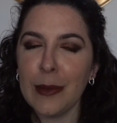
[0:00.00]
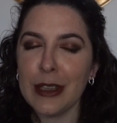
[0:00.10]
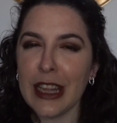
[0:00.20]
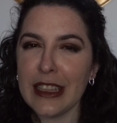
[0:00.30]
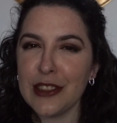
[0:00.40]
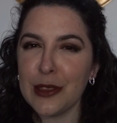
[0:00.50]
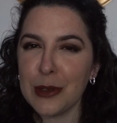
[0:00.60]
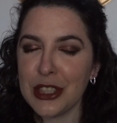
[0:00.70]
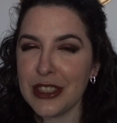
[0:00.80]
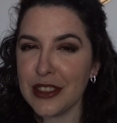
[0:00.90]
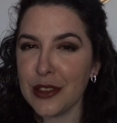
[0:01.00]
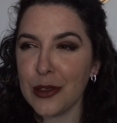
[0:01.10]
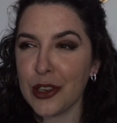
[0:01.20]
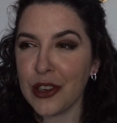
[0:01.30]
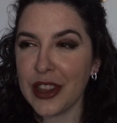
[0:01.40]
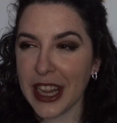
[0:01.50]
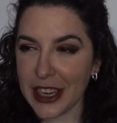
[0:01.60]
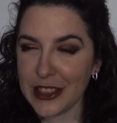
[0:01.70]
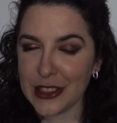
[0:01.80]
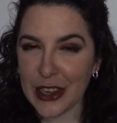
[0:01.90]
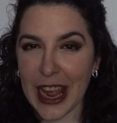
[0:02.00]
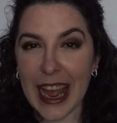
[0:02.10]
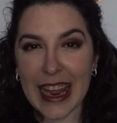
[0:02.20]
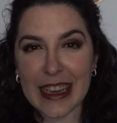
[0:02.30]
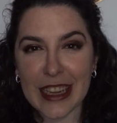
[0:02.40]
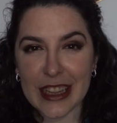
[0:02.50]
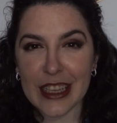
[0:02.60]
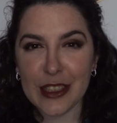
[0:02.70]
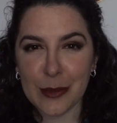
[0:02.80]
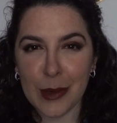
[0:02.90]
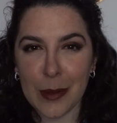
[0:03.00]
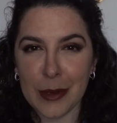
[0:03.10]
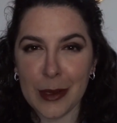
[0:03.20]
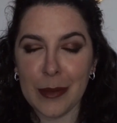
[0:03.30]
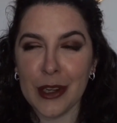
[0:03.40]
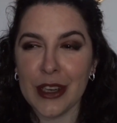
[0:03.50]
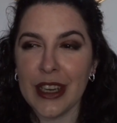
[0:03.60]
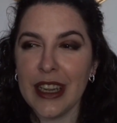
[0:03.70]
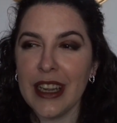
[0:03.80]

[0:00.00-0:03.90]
but that sewing machine is no longer there, so I had nothing to prop it up on.